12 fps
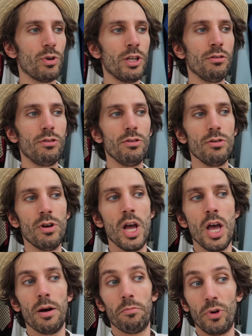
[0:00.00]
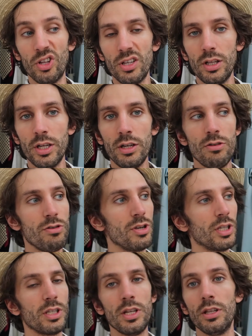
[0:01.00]
When you do modeling, you
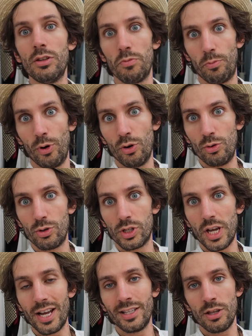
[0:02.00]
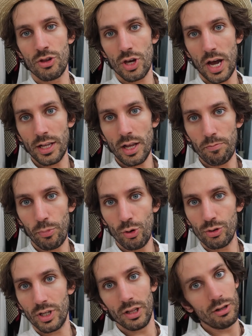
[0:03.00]
just need to pose. And in China,
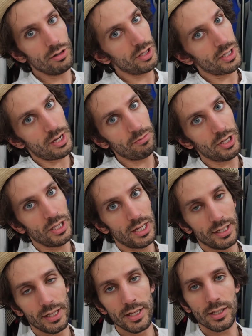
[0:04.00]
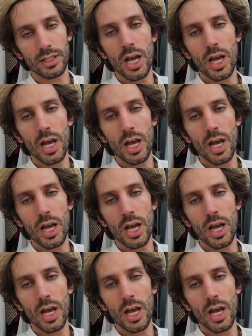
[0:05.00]
posing looks something like this.